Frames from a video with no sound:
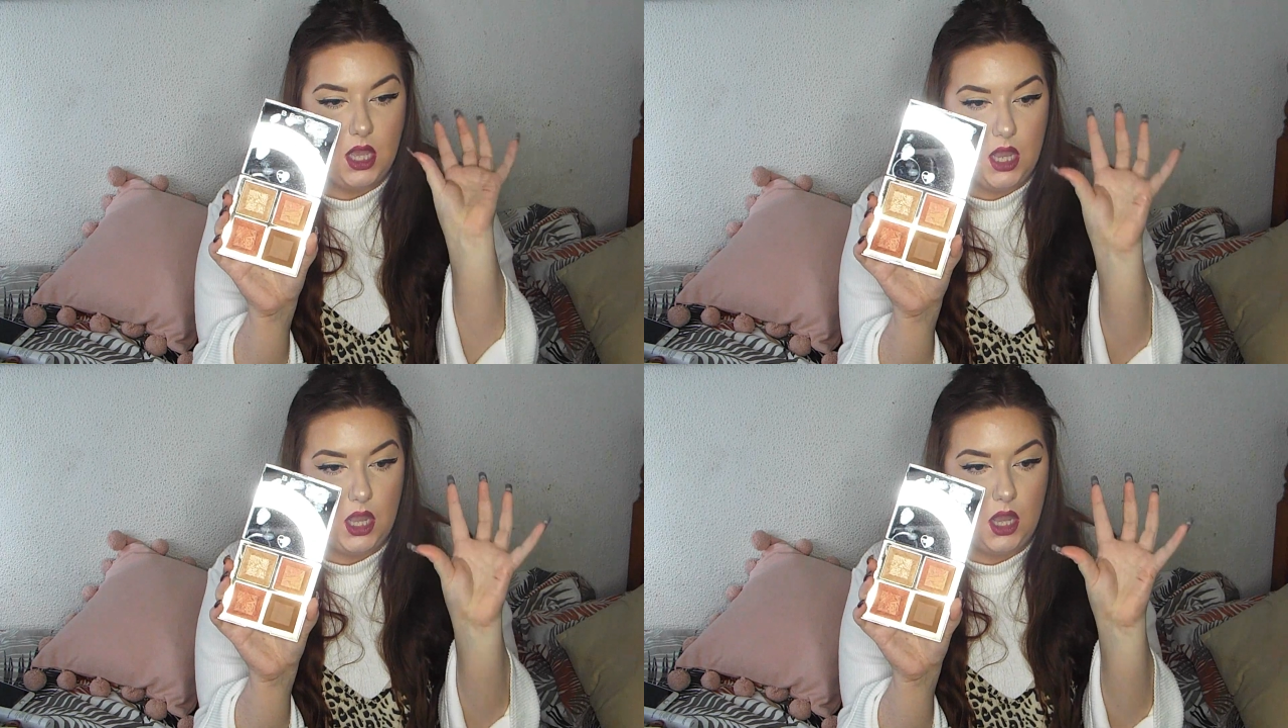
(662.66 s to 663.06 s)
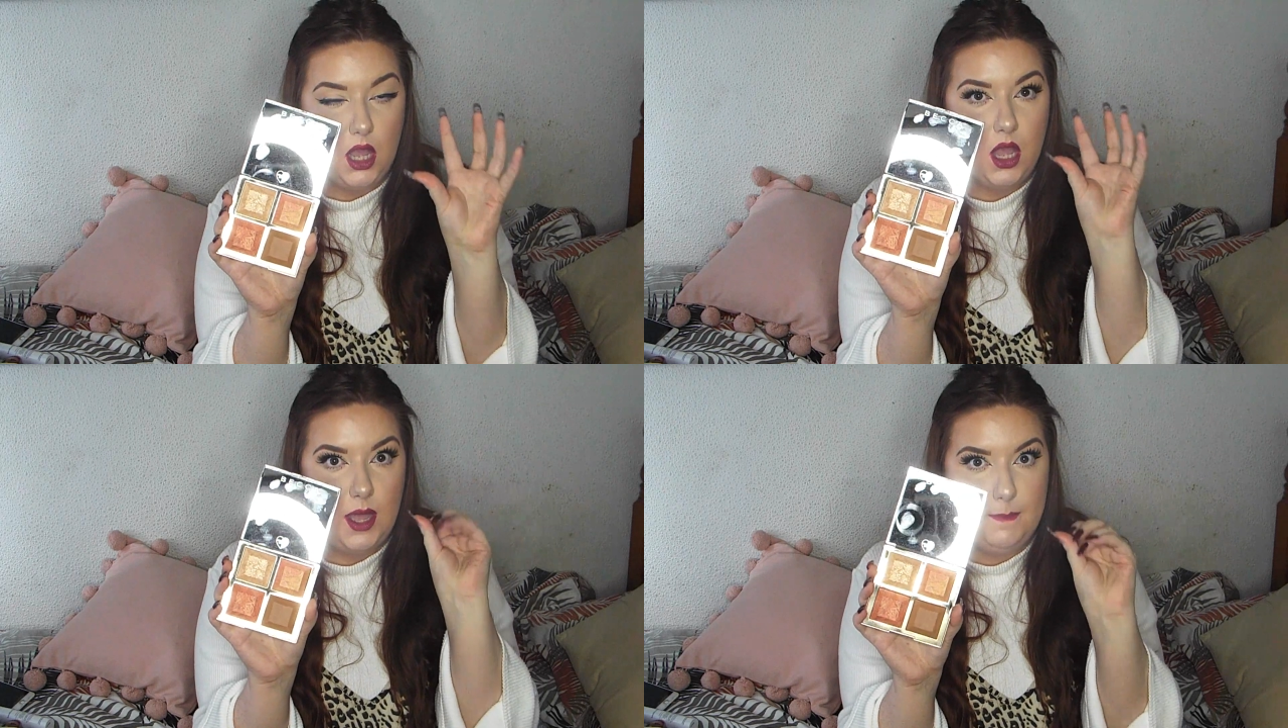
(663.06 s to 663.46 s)
are
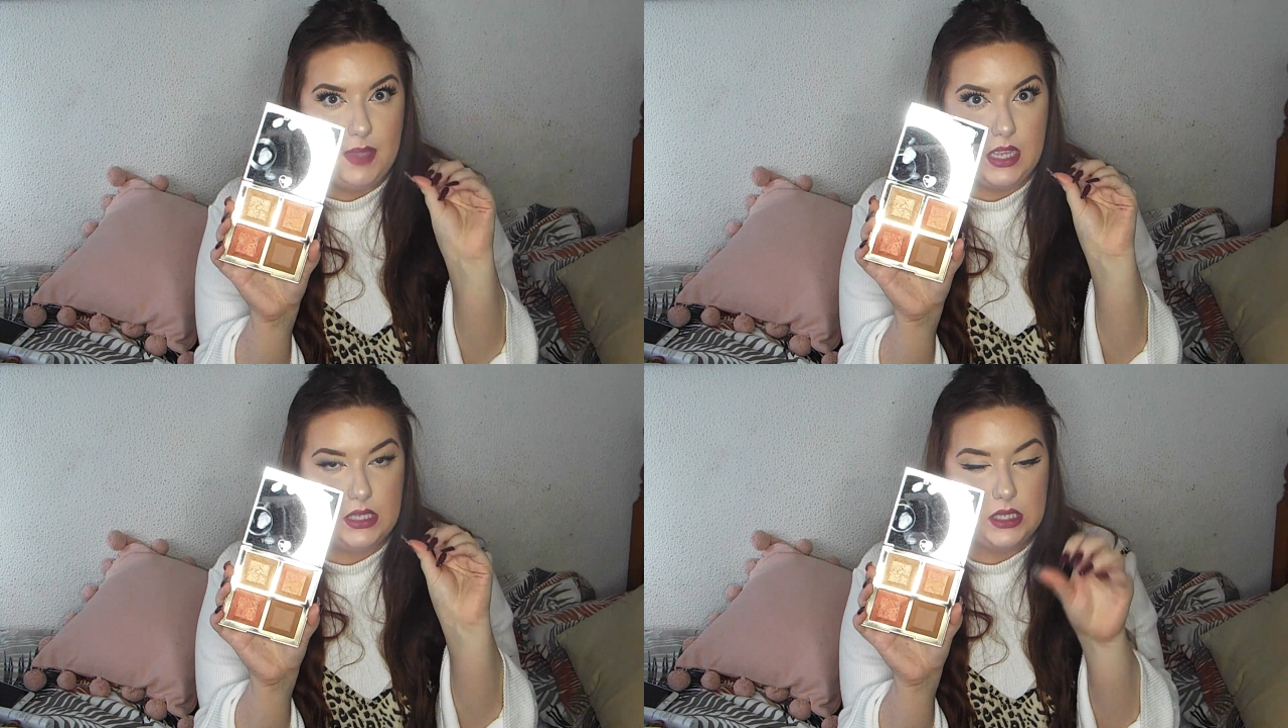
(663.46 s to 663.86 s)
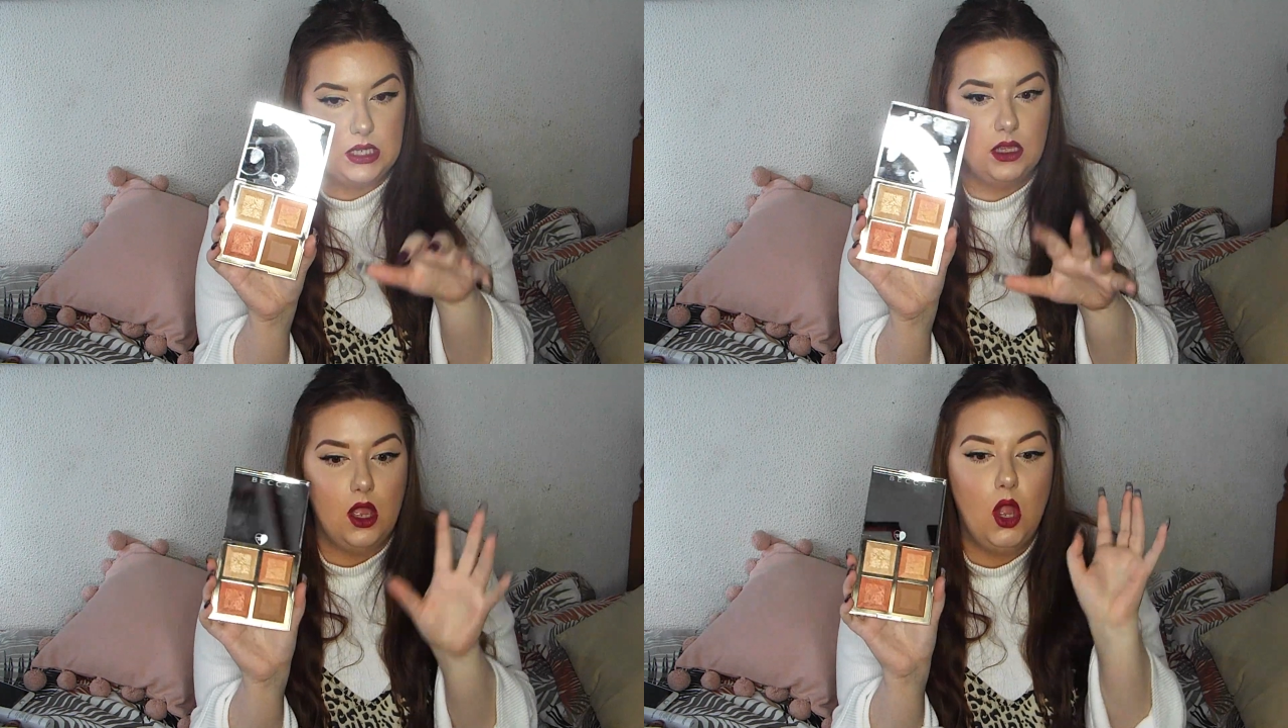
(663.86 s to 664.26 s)

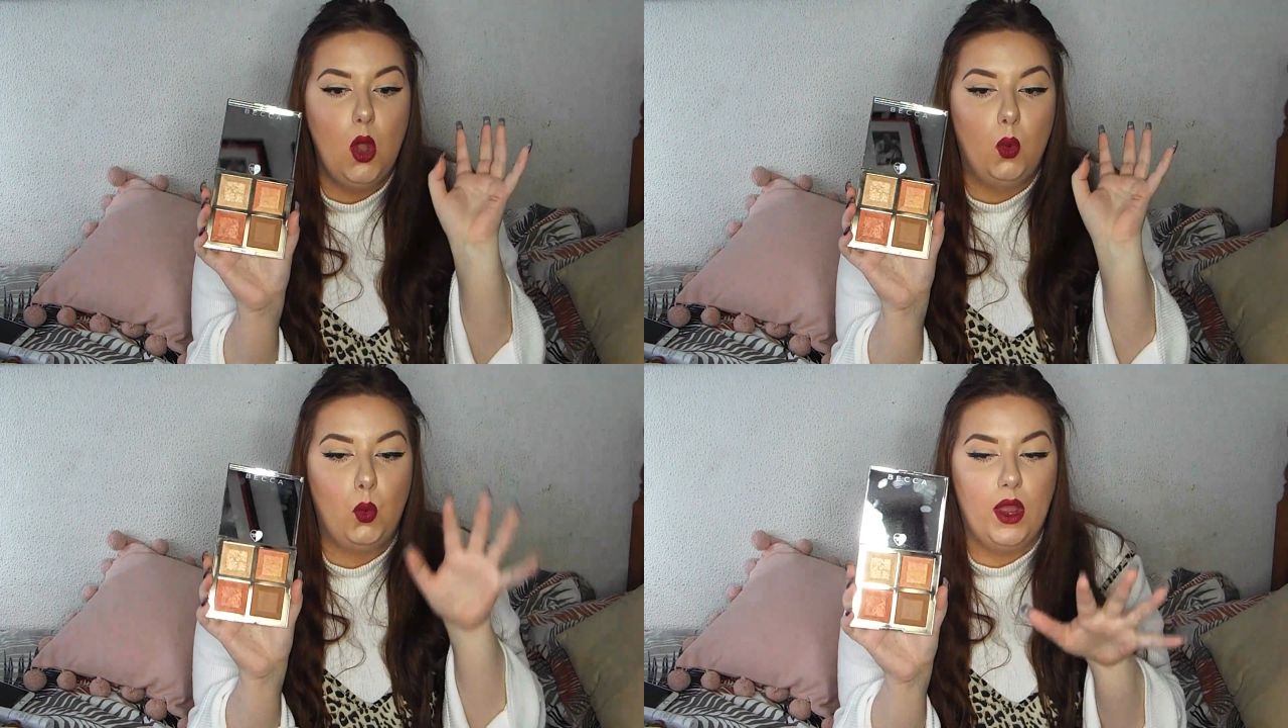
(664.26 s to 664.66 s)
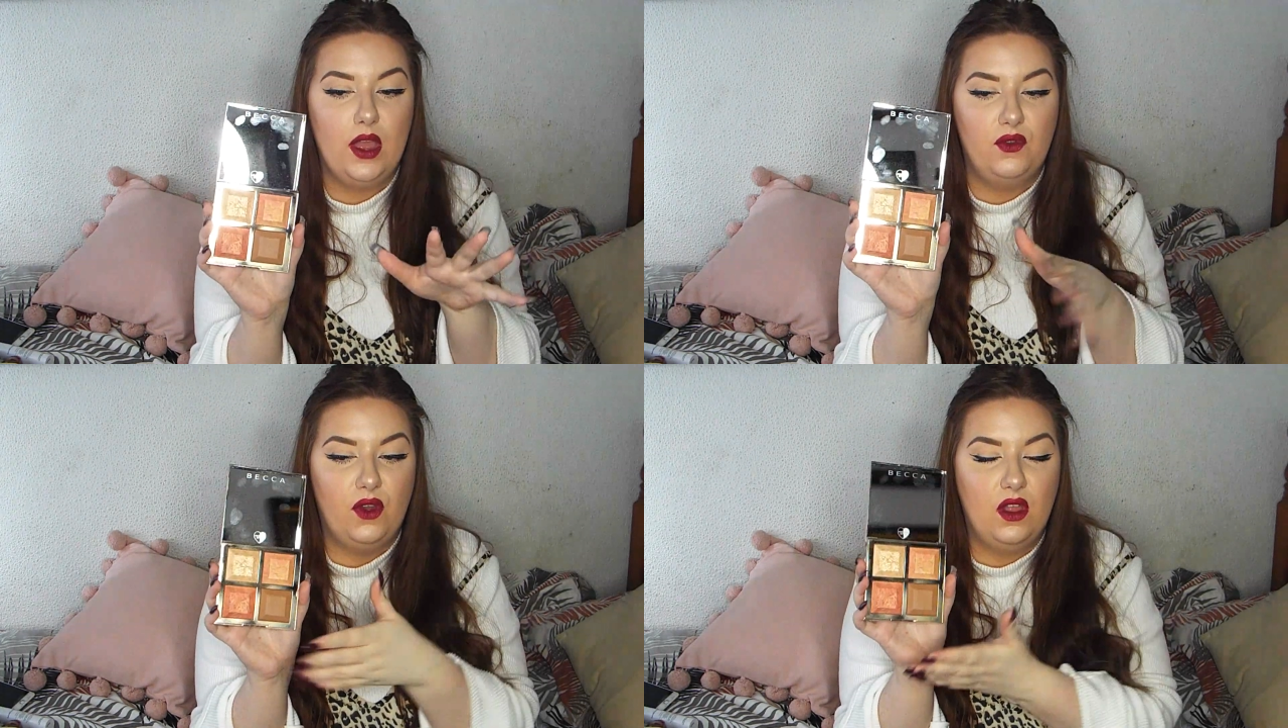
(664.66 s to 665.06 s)
amazing.
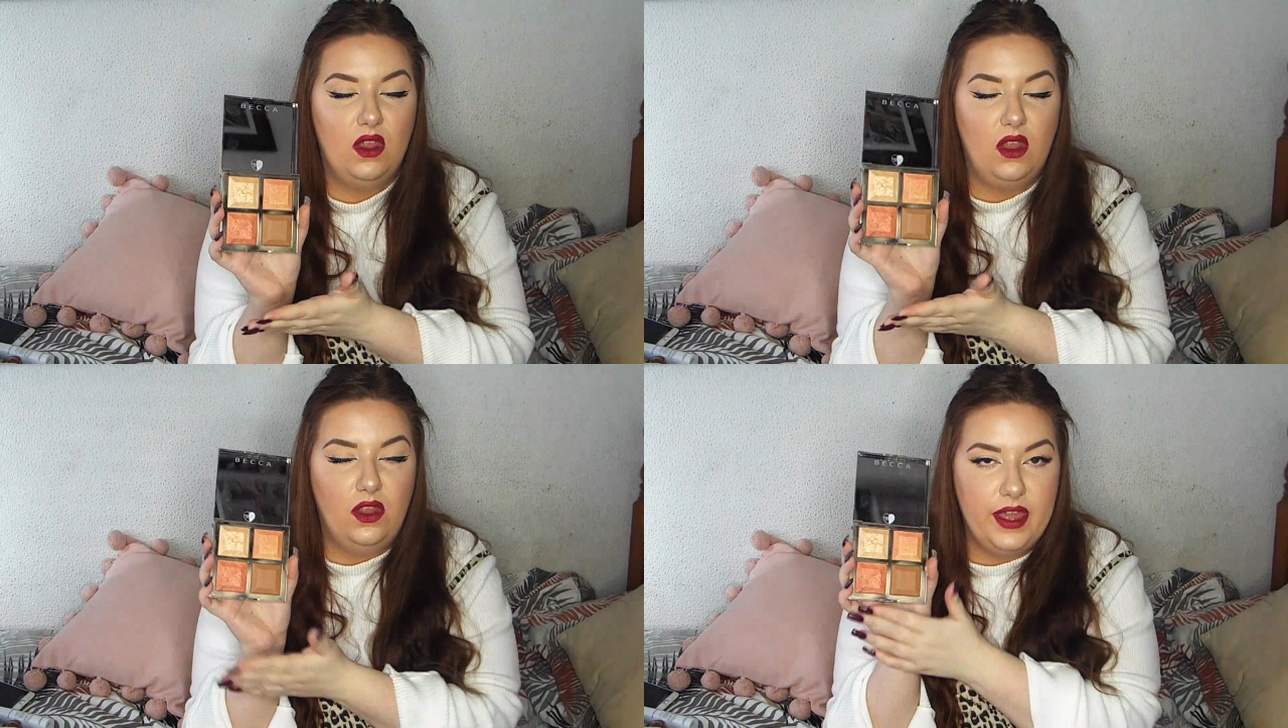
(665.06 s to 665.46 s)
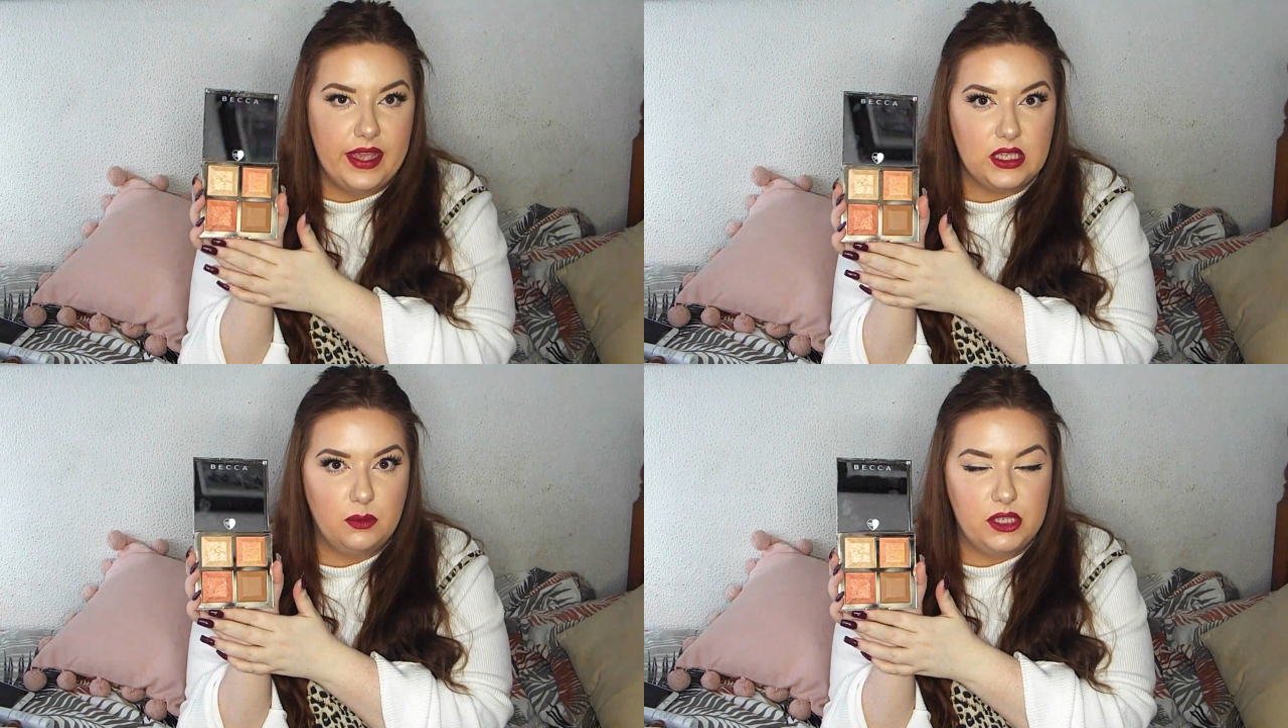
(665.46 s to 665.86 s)
With
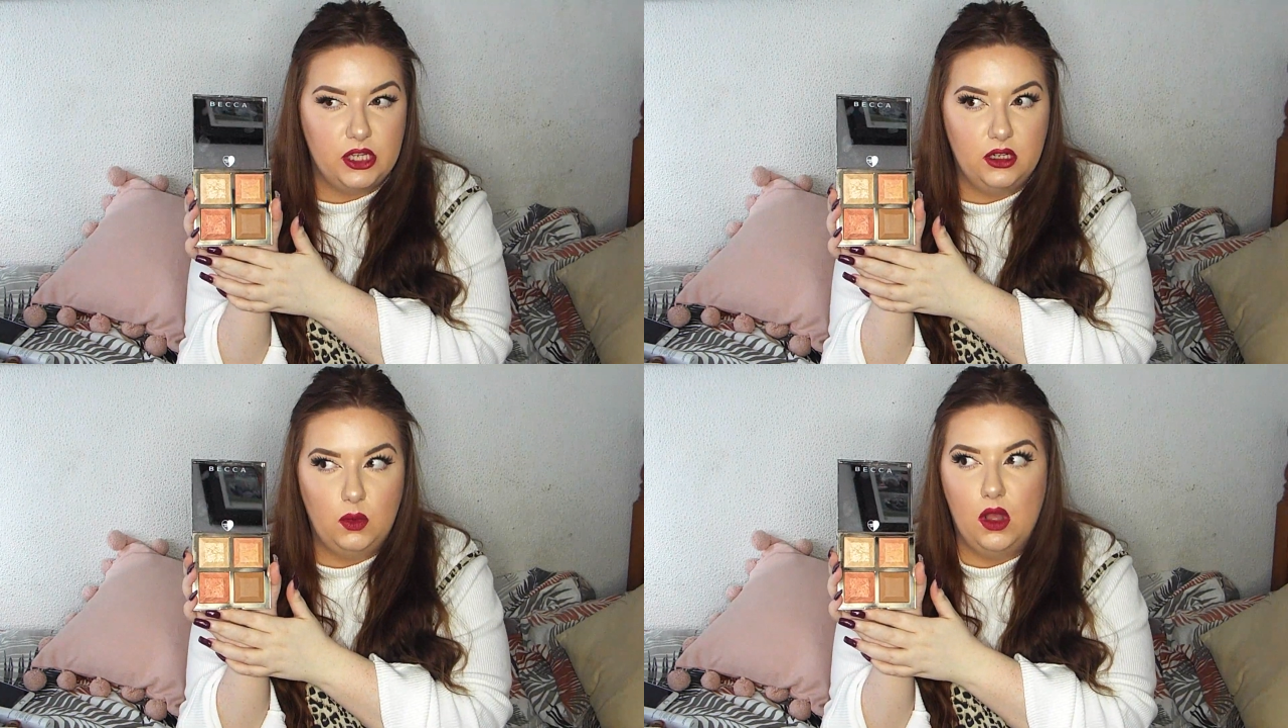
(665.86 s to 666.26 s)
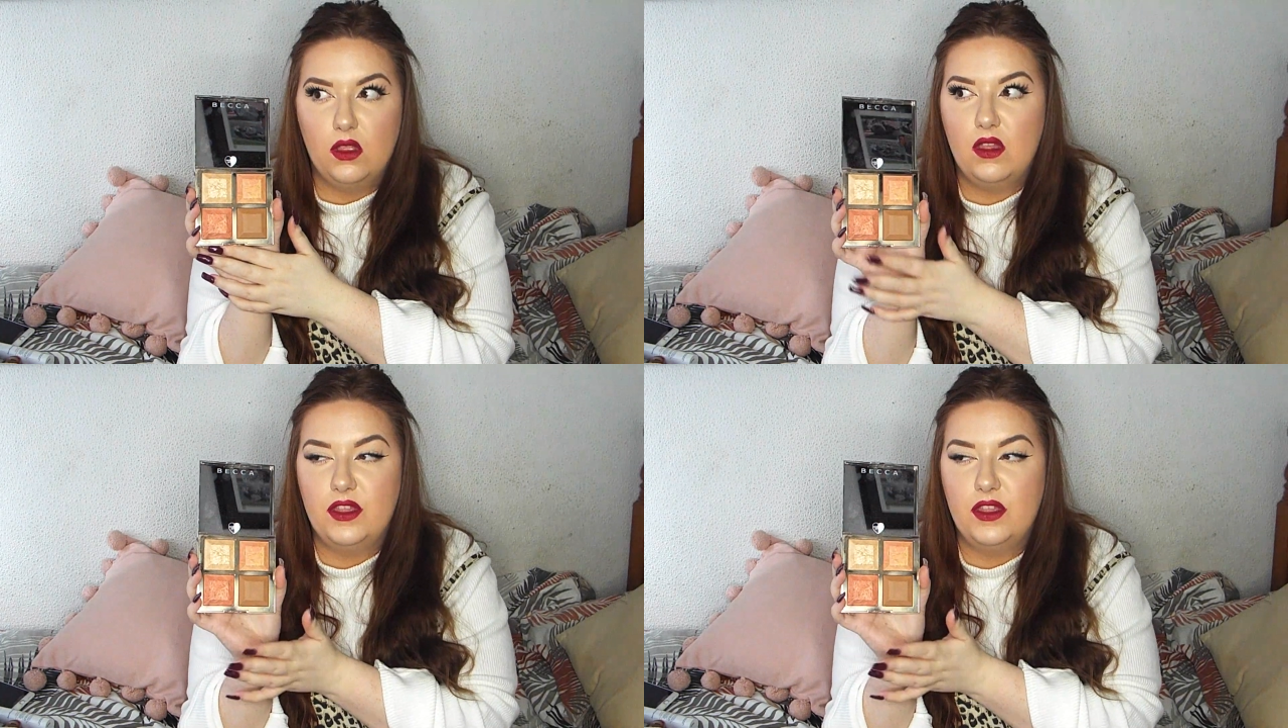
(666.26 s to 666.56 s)
this particular one,